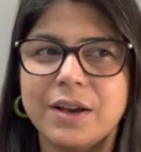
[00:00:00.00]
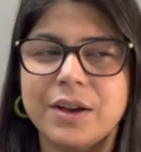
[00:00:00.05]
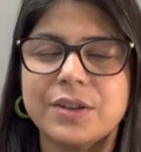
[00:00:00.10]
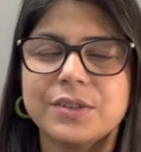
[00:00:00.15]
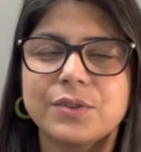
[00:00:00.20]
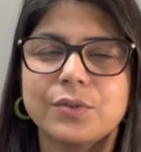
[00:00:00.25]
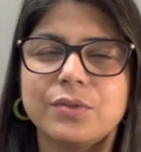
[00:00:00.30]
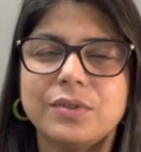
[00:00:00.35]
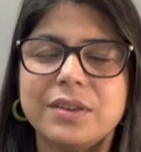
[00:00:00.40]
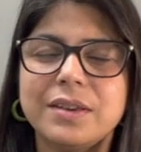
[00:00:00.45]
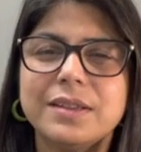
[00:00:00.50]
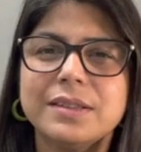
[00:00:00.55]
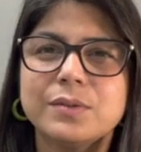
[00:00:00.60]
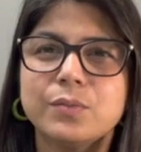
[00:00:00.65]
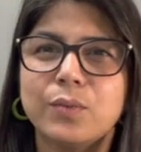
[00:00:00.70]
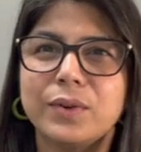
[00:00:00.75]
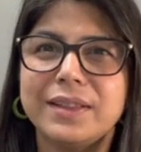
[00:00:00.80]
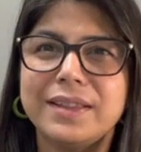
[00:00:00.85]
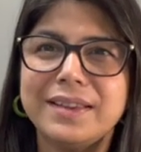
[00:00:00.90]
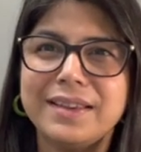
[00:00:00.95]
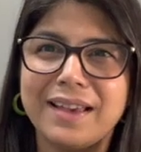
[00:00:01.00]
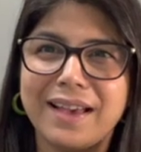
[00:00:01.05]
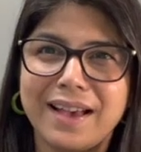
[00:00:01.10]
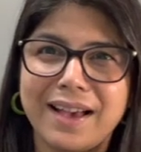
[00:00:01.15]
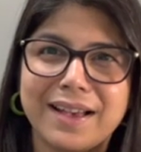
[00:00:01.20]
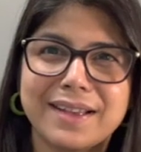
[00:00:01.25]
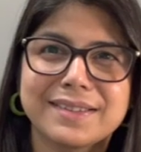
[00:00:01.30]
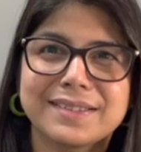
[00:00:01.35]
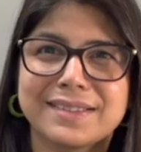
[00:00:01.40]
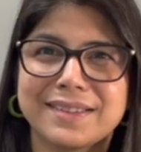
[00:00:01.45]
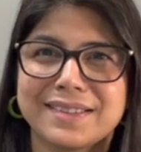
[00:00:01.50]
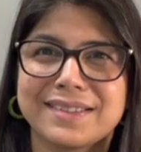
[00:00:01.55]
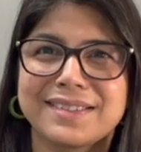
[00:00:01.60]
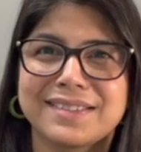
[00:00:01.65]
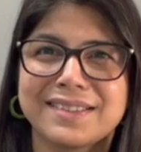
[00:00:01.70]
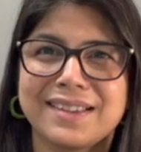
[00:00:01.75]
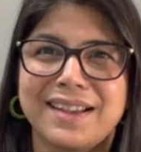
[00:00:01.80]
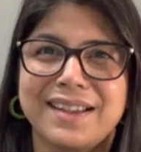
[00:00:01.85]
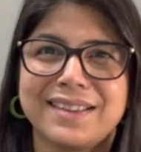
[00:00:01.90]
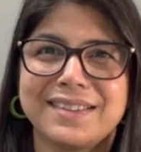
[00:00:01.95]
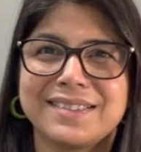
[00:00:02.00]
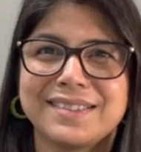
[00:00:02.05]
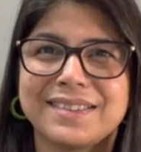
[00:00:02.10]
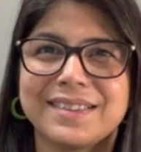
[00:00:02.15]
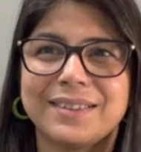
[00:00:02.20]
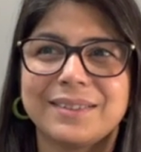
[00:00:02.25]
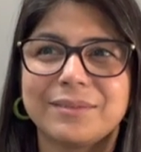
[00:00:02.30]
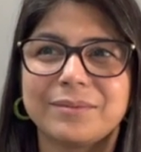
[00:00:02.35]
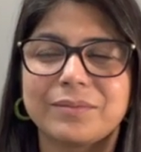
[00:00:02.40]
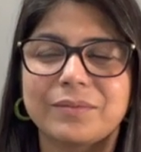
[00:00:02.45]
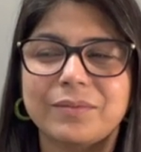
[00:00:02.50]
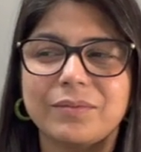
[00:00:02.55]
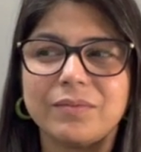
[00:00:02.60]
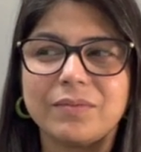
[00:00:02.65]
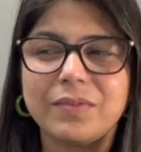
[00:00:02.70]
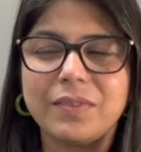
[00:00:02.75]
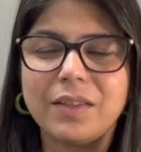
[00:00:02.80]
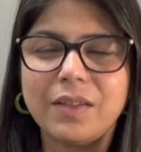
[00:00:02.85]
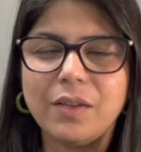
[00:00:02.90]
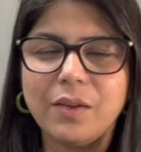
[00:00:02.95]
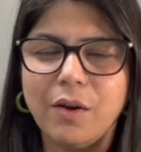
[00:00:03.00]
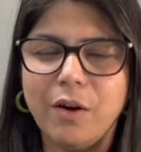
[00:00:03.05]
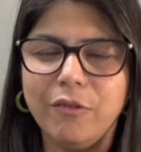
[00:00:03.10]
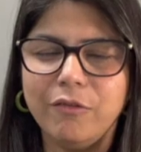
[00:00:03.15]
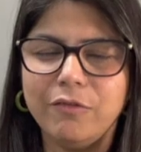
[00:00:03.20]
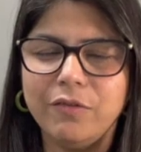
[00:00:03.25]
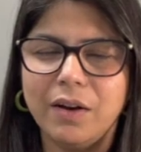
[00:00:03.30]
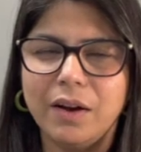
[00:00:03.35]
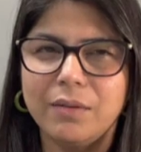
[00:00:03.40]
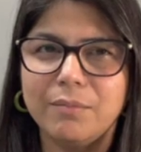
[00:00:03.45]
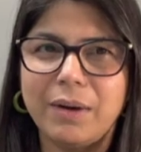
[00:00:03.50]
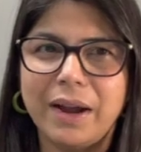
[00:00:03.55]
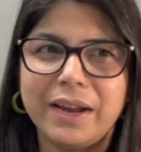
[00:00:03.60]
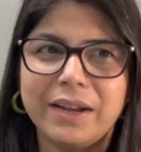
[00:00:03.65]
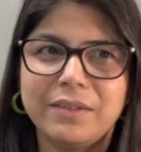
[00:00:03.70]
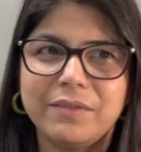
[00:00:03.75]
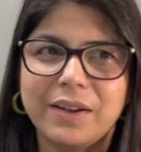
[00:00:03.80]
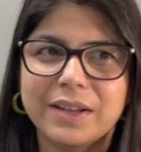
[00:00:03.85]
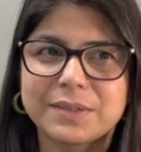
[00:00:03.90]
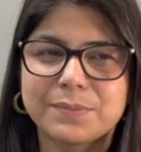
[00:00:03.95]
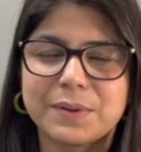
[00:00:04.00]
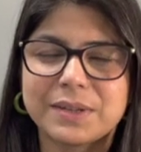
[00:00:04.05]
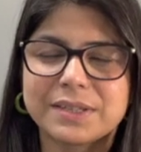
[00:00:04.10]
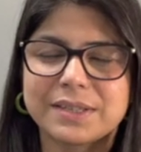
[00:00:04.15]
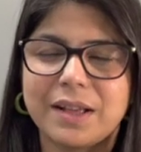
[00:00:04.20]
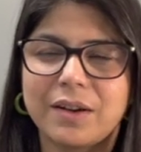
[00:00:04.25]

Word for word: So these were the asset sides of uh, my investments.